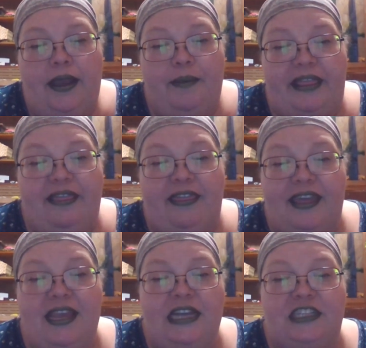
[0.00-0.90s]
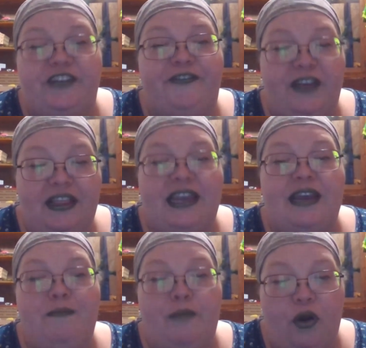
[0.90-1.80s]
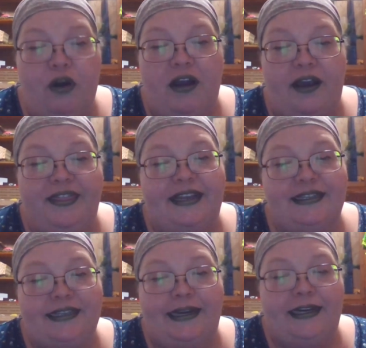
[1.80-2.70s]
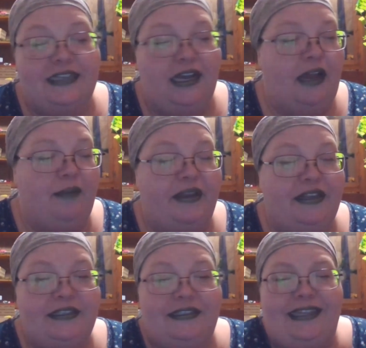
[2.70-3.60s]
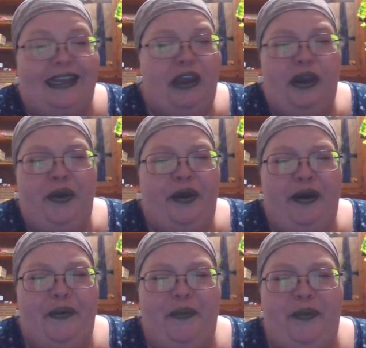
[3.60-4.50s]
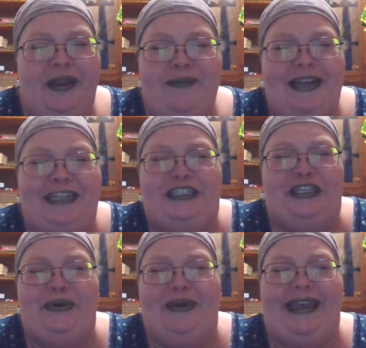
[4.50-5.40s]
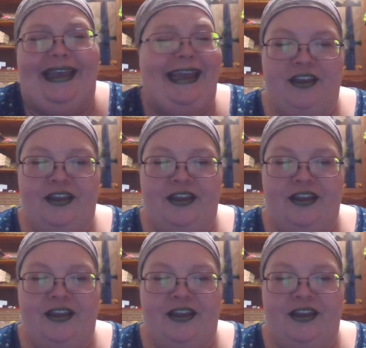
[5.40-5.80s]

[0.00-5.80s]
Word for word: I mean, the thing is, you feel like a moron the entire time. It's like, what am I doing?